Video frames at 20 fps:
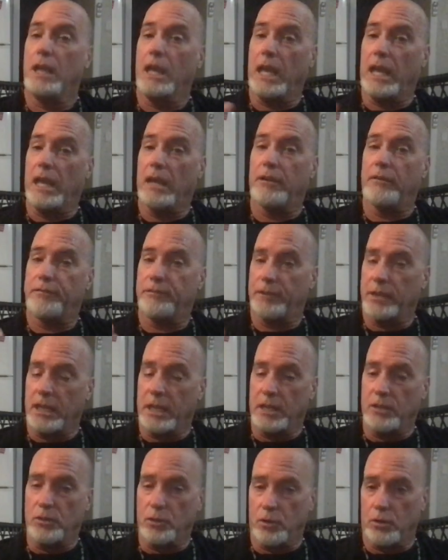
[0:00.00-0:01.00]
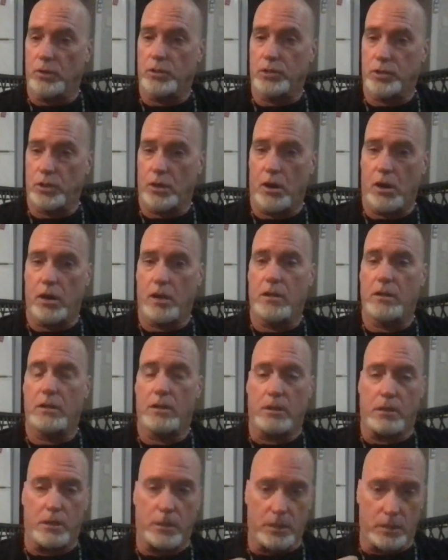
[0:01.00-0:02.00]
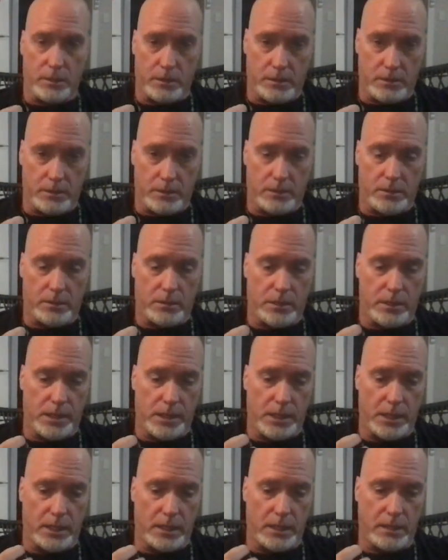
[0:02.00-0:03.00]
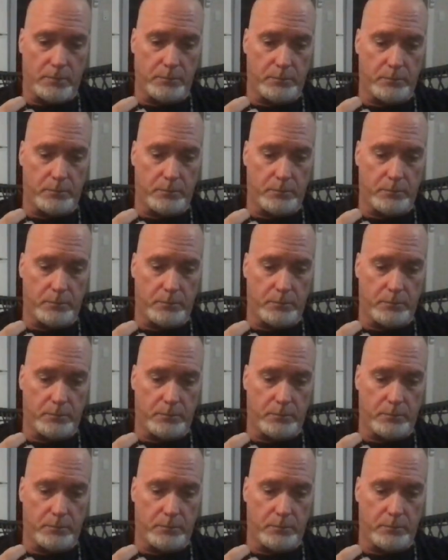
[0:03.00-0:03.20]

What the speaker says: if in your chart the